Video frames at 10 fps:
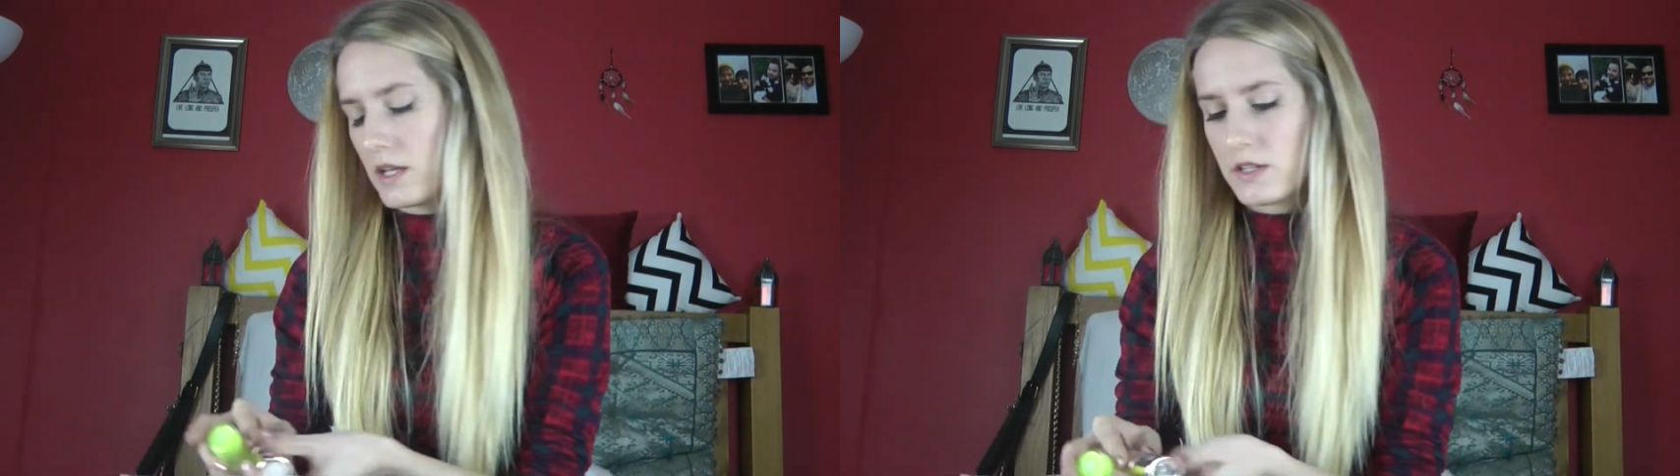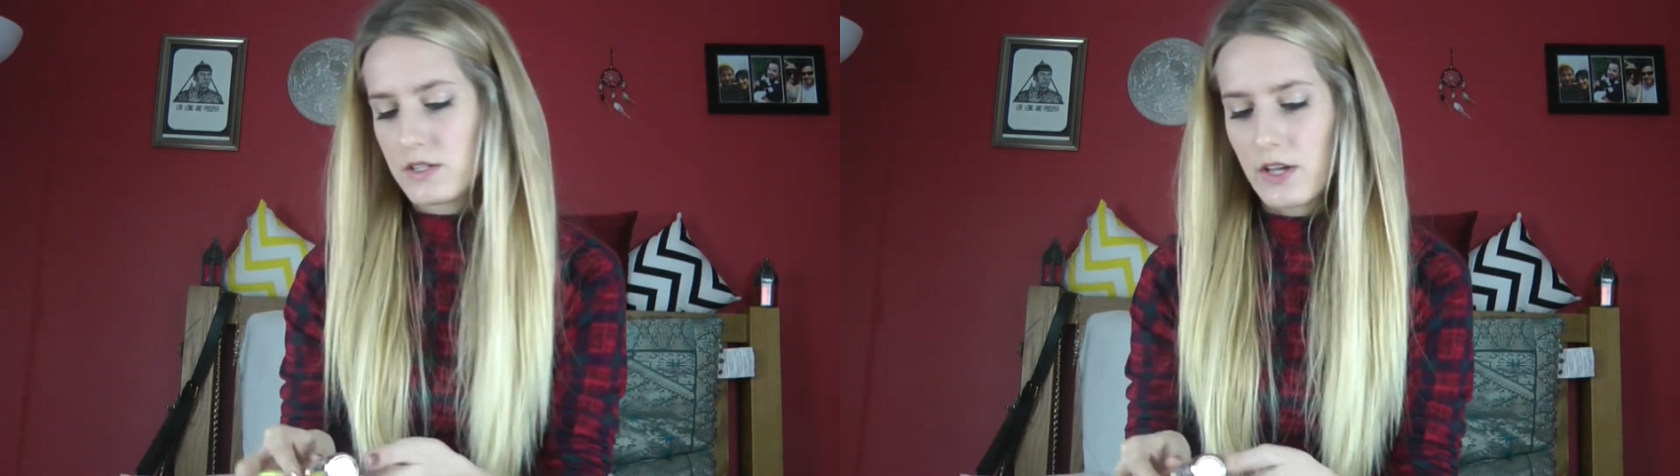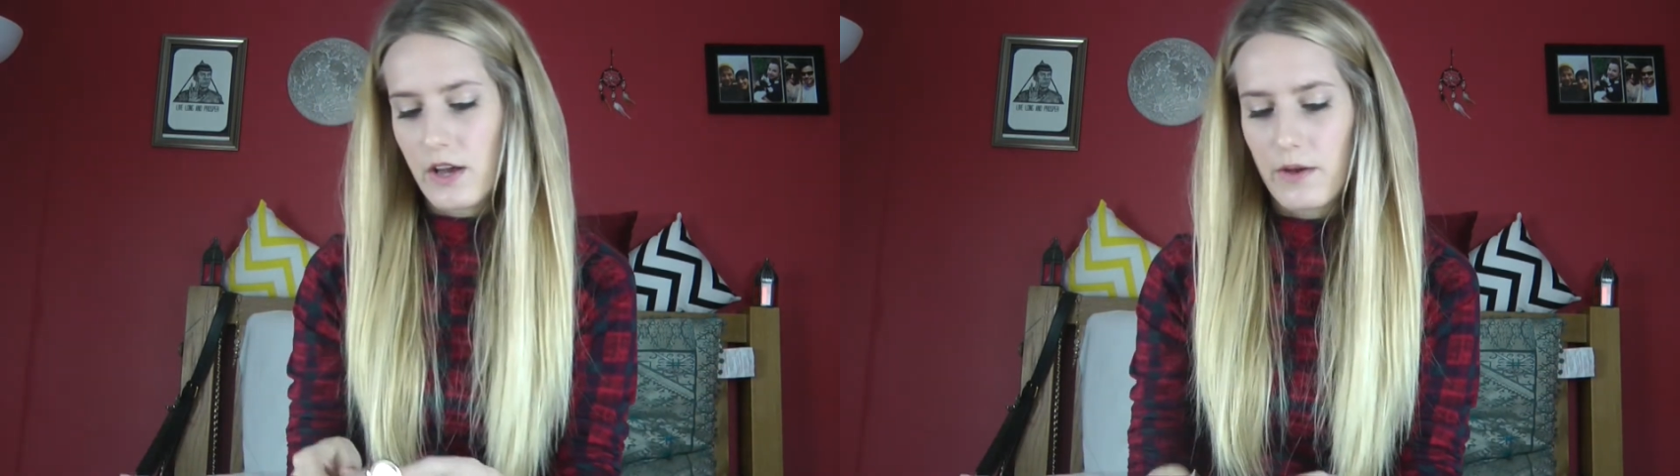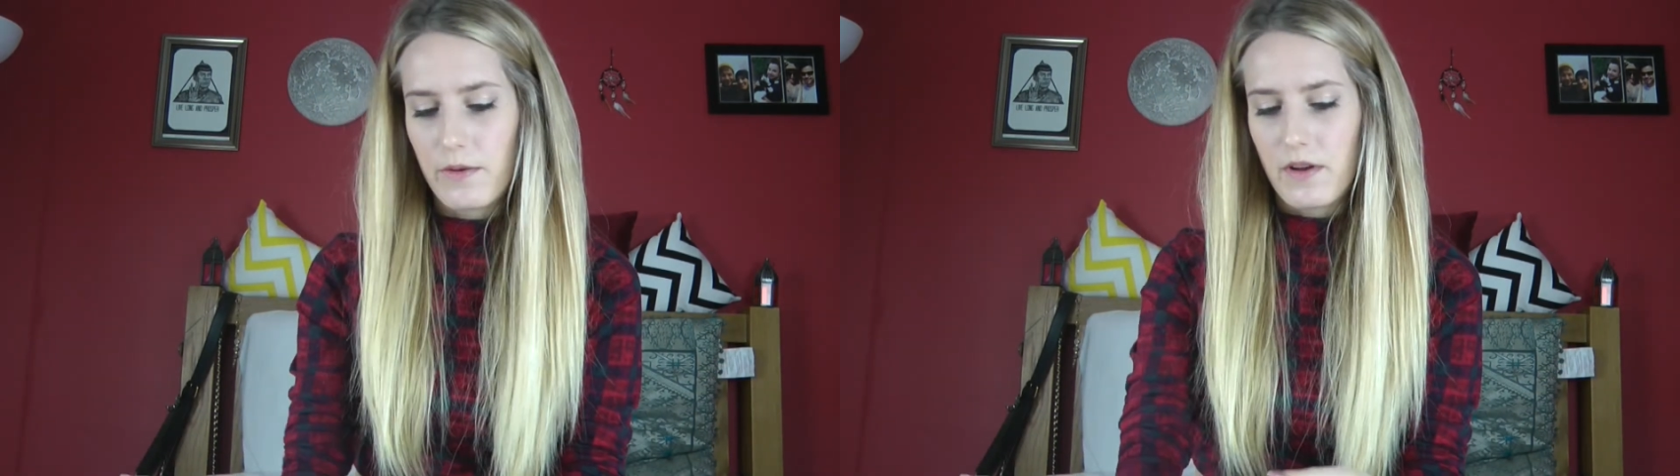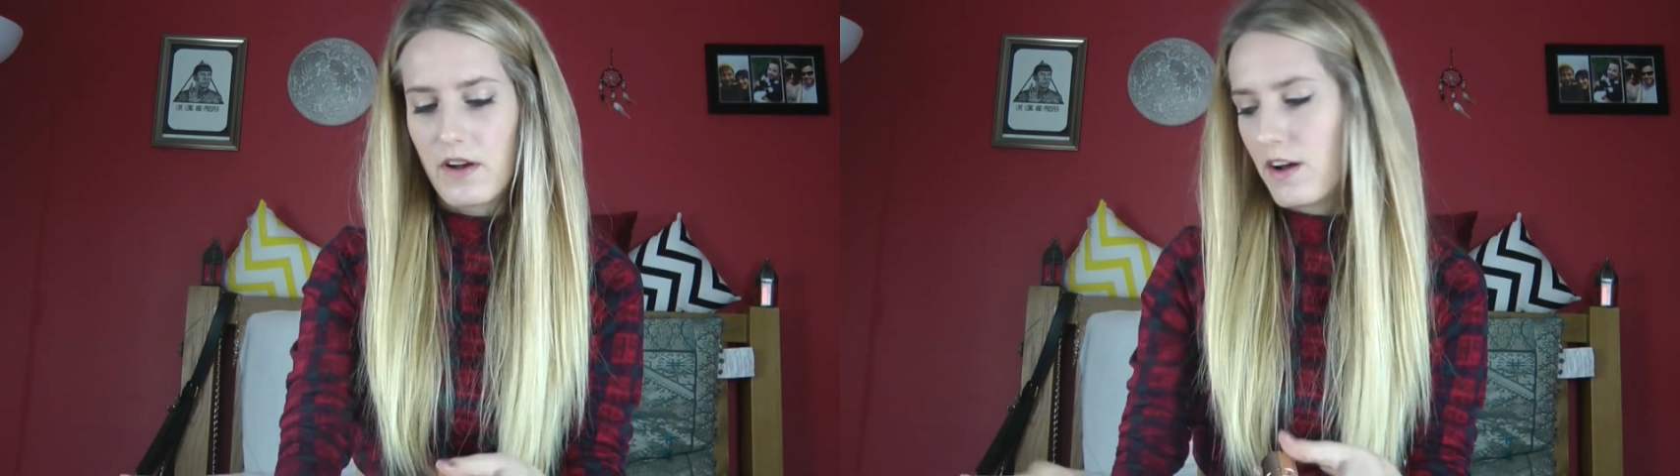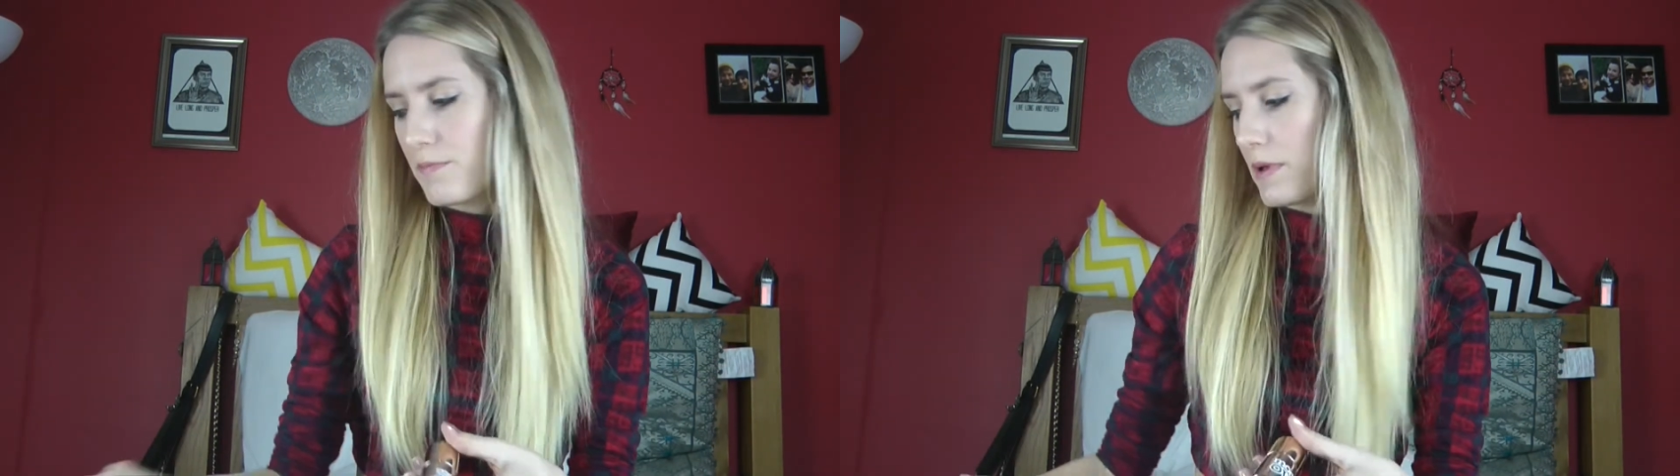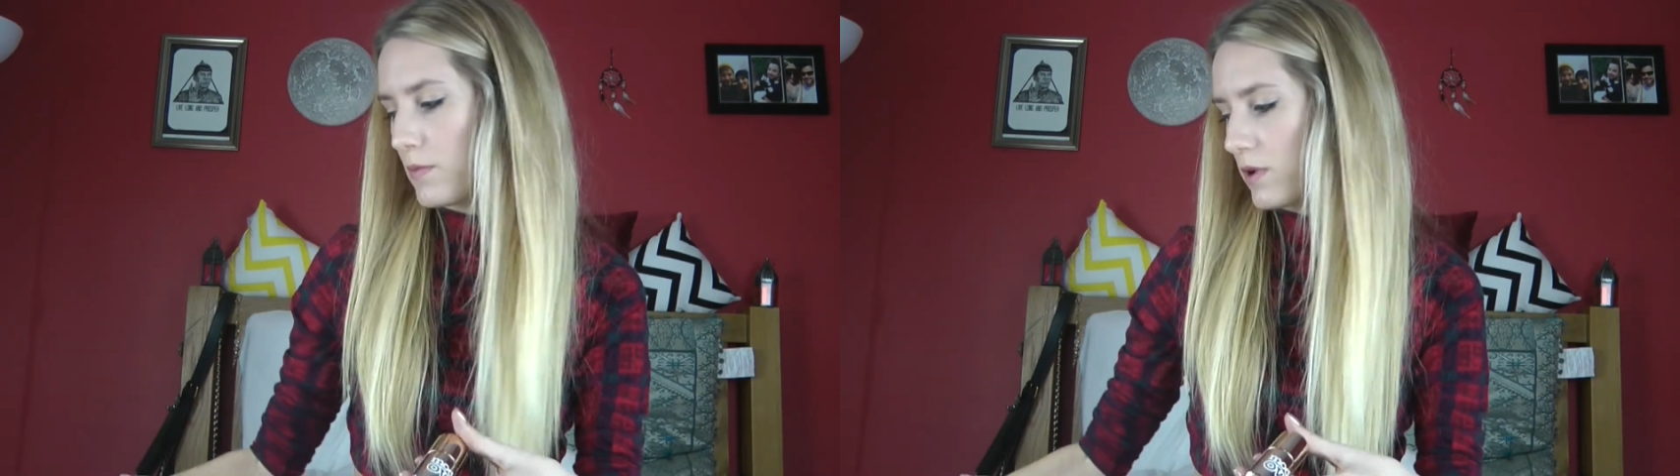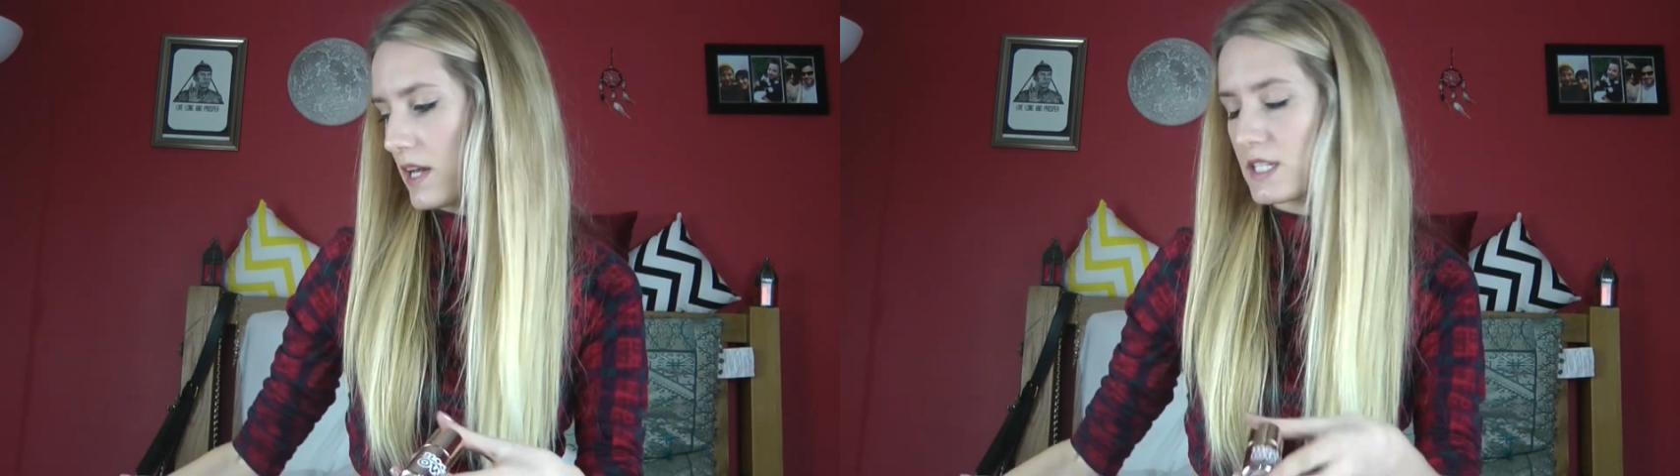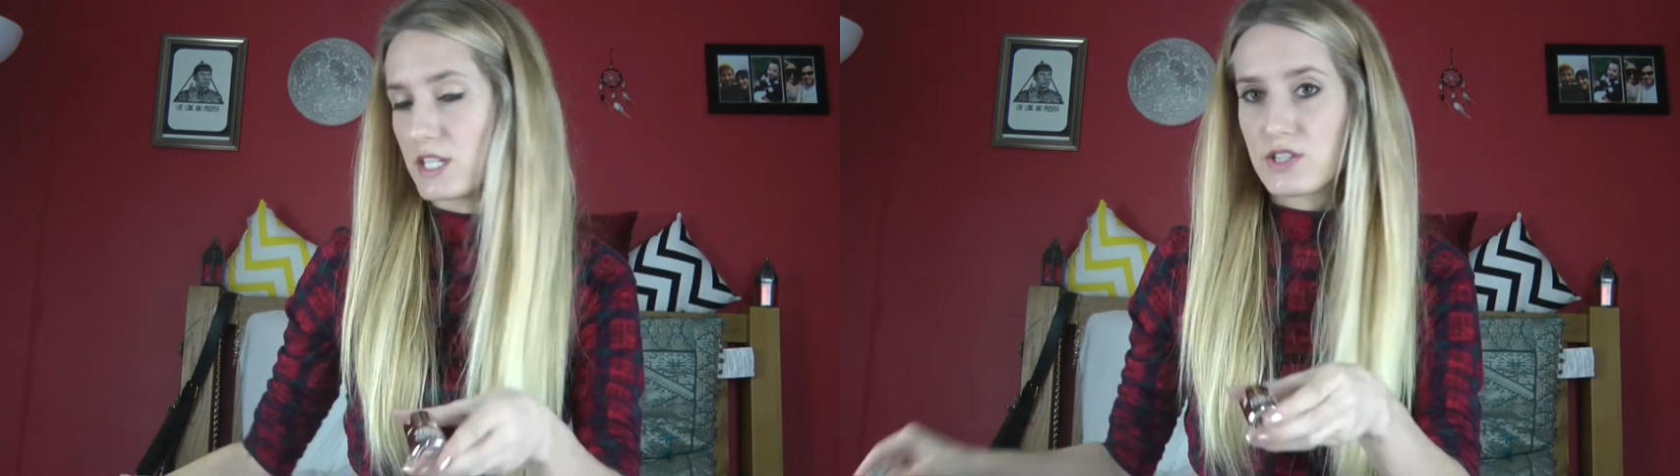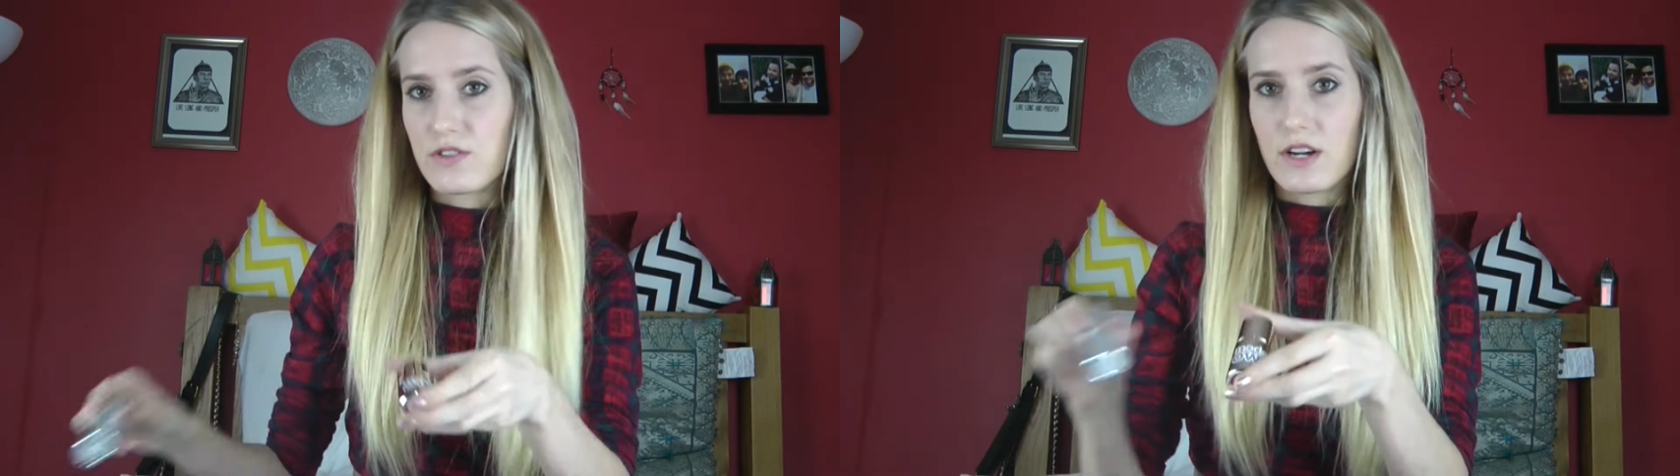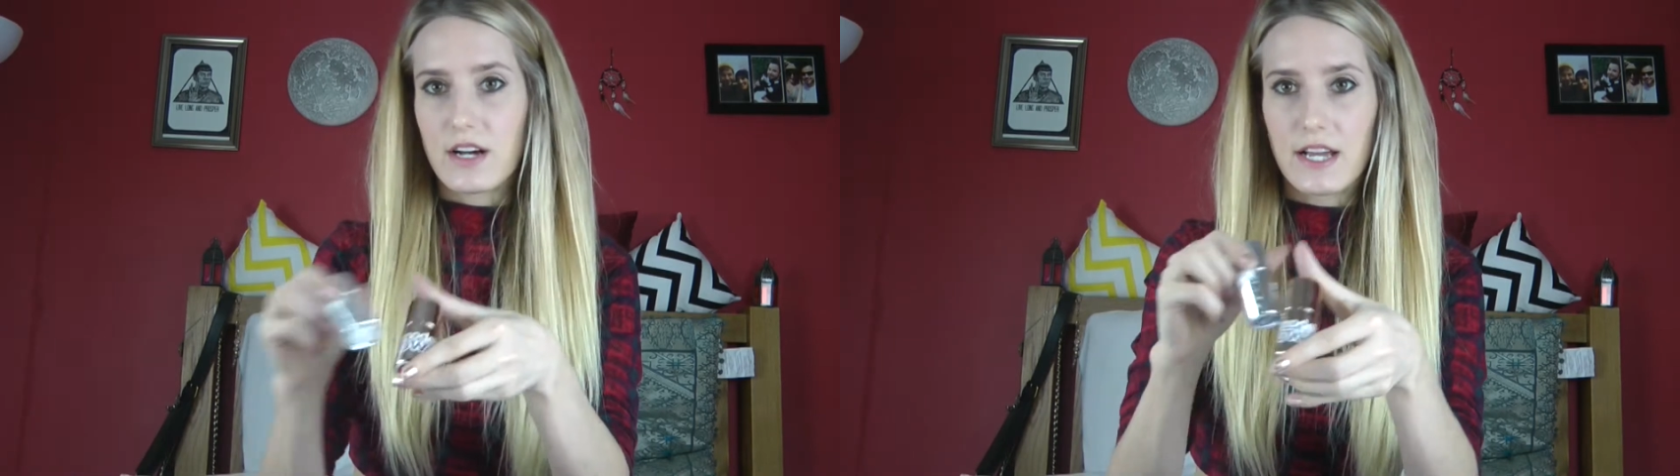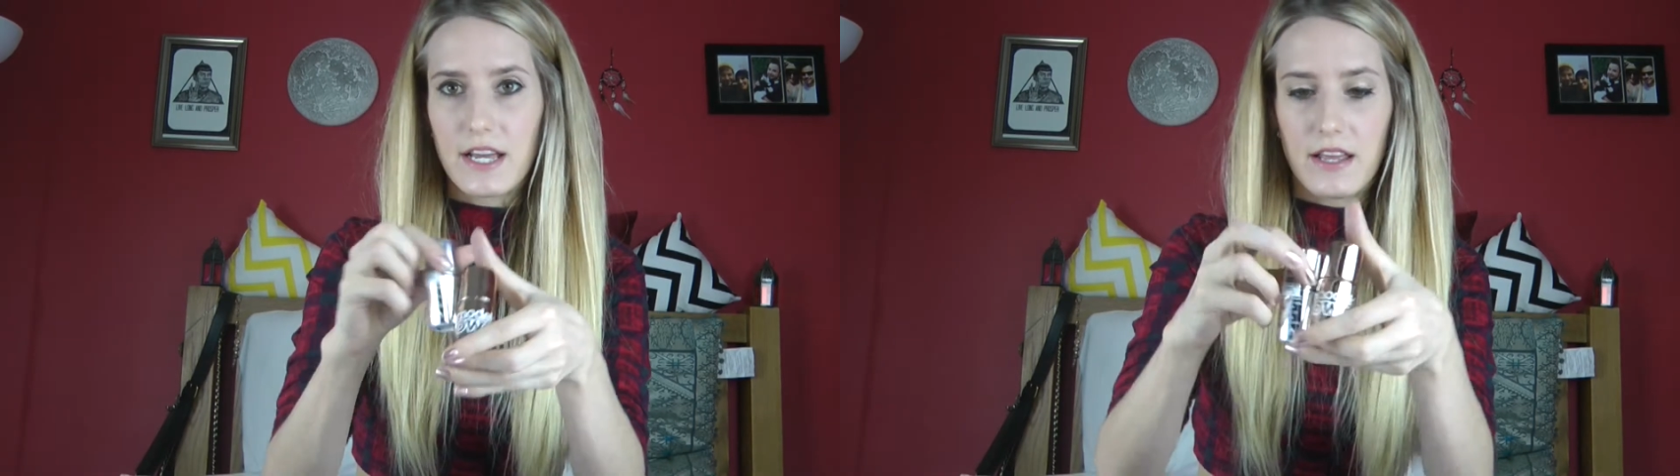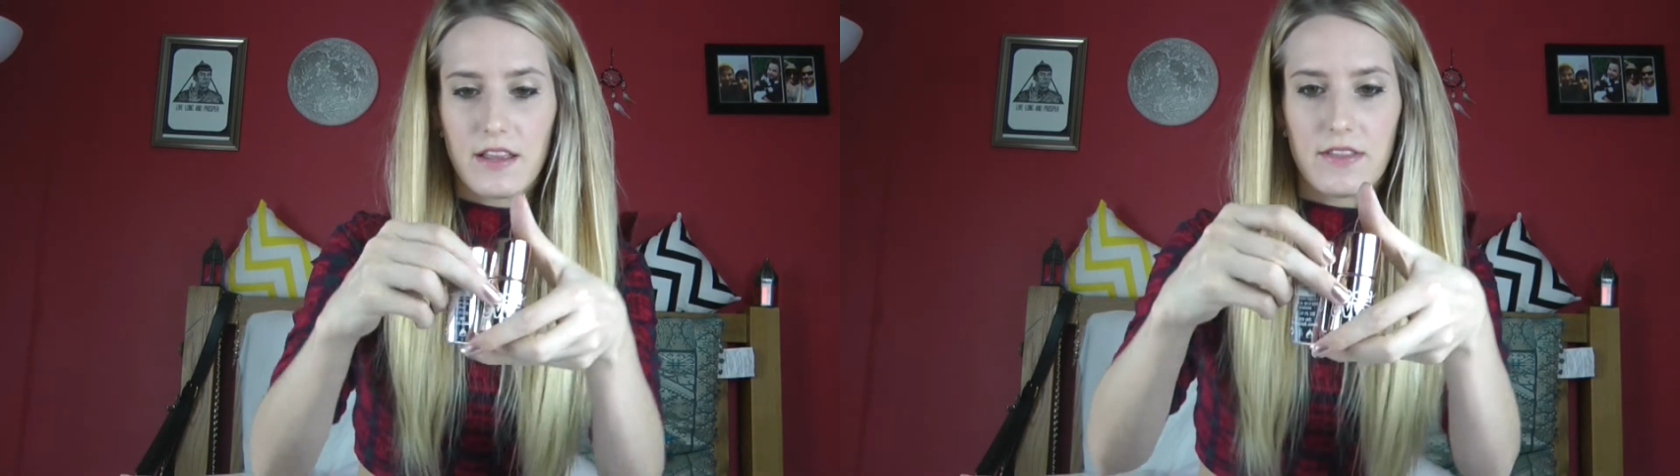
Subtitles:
So I've been wanting to try